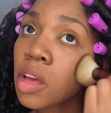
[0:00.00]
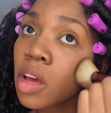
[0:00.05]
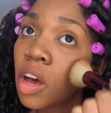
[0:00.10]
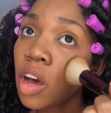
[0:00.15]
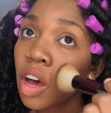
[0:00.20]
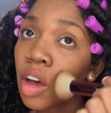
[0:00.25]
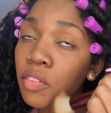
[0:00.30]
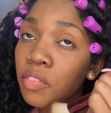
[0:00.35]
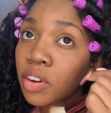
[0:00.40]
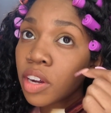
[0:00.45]

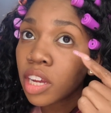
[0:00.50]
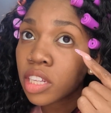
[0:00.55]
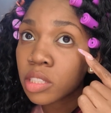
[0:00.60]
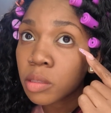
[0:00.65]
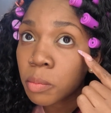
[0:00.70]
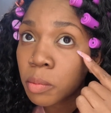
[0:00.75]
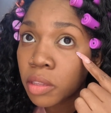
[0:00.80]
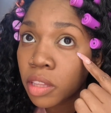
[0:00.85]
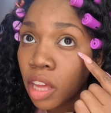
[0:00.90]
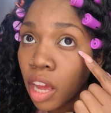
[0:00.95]
Oh, I forgot
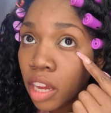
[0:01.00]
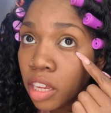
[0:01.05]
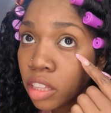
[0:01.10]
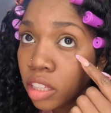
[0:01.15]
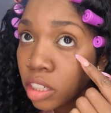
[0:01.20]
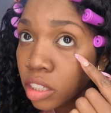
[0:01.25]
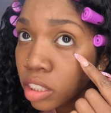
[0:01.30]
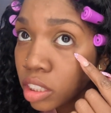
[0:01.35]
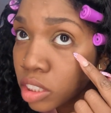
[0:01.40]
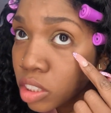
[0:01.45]
to put... I
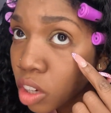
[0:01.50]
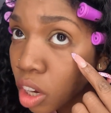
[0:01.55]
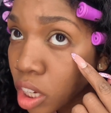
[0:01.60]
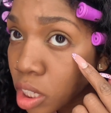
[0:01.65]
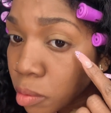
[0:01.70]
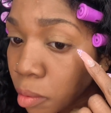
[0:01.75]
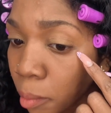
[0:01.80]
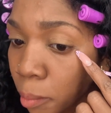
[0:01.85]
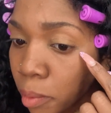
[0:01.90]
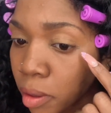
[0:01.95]
literally
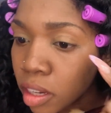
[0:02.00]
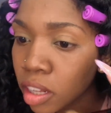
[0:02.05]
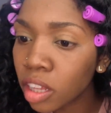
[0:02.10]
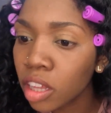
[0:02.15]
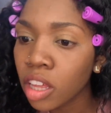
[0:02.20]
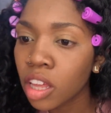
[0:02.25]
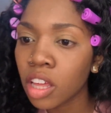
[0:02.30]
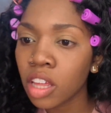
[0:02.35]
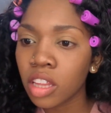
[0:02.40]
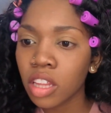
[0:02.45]
talked about putting
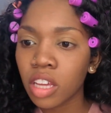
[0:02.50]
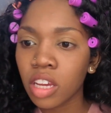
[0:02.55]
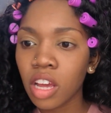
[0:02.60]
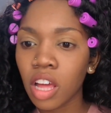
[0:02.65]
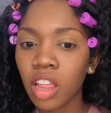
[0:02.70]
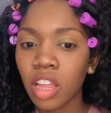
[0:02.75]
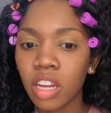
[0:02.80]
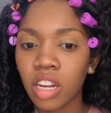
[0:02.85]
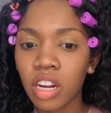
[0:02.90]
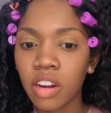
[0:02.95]
the
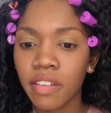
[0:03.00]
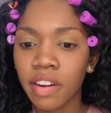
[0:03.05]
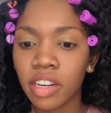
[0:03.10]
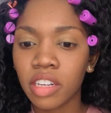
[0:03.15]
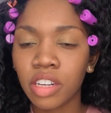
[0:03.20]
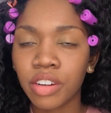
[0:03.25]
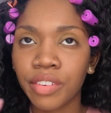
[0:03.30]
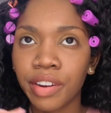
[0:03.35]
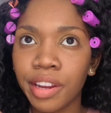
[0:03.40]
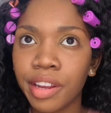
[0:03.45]
color
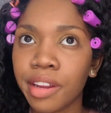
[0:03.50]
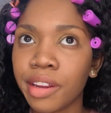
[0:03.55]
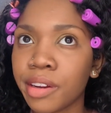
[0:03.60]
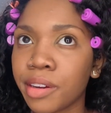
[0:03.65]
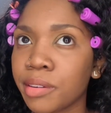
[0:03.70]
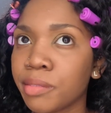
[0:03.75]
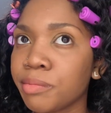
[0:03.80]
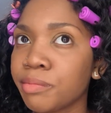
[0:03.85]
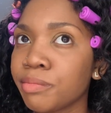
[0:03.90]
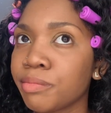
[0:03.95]
corrector right
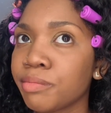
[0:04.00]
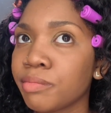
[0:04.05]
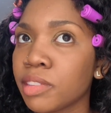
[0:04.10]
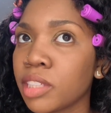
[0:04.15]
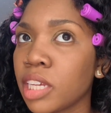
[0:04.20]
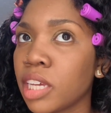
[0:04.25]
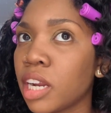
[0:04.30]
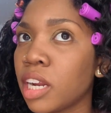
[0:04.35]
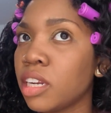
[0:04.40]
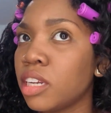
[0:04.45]
here.
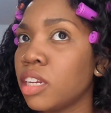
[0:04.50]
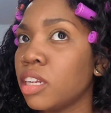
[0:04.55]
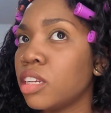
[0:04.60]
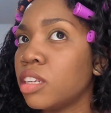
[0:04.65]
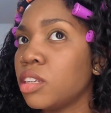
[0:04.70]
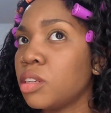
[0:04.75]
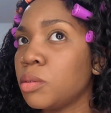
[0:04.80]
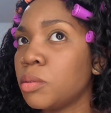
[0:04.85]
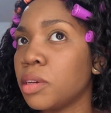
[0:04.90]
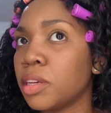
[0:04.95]
And I
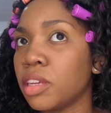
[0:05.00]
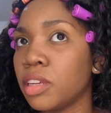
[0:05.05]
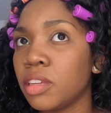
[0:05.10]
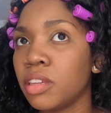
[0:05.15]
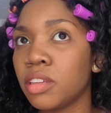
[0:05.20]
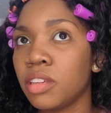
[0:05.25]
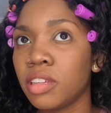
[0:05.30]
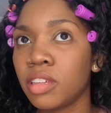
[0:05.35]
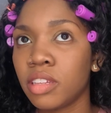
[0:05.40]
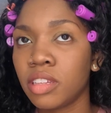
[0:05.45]
didn't do it.
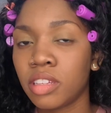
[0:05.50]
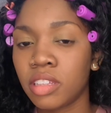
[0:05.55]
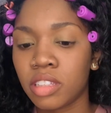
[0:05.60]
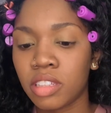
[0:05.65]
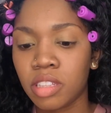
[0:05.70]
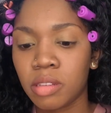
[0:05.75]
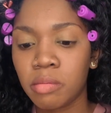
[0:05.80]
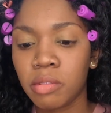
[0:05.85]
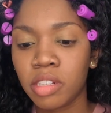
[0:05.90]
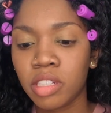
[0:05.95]

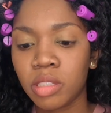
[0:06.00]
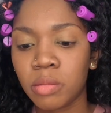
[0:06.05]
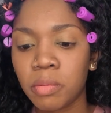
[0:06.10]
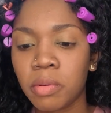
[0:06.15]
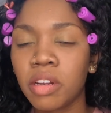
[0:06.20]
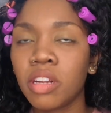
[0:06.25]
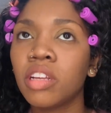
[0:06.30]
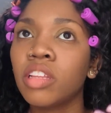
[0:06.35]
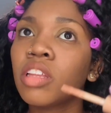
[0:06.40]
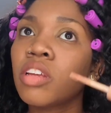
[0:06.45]
Let me just
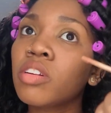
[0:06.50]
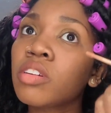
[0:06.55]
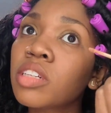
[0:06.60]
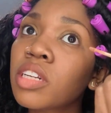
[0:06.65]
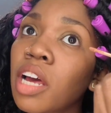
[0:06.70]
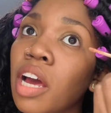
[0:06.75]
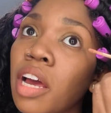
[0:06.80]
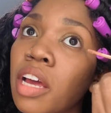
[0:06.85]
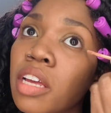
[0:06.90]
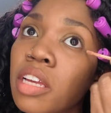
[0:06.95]
put a little
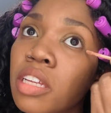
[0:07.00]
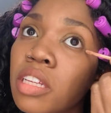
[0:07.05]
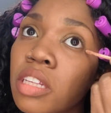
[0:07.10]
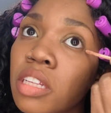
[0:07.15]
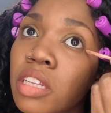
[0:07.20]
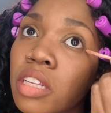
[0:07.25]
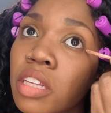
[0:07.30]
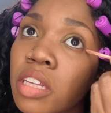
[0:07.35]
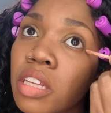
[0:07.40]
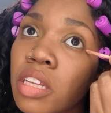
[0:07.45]
dot.
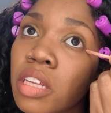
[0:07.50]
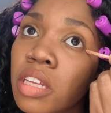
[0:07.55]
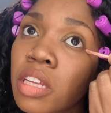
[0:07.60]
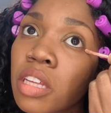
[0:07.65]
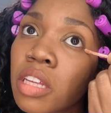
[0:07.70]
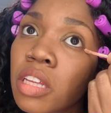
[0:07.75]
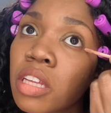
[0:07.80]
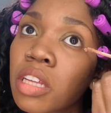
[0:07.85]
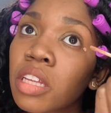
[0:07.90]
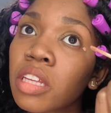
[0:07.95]

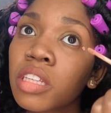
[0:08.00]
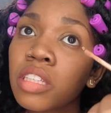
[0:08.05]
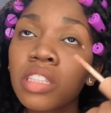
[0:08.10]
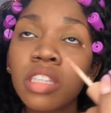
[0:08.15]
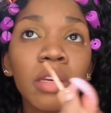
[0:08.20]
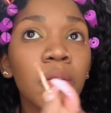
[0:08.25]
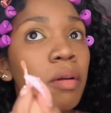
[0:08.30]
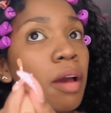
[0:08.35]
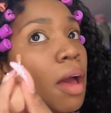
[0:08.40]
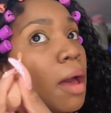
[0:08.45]
And
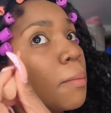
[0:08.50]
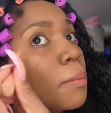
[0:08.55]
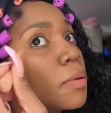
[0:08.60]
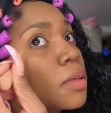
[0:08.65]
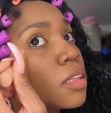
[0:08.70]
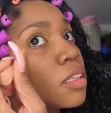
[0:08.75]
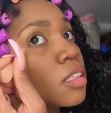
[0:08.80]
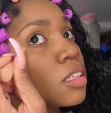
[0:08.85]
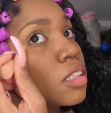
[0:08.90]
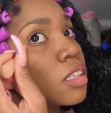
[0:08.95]
see what
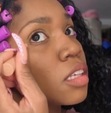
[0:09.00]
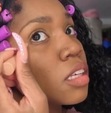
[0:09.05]
happens.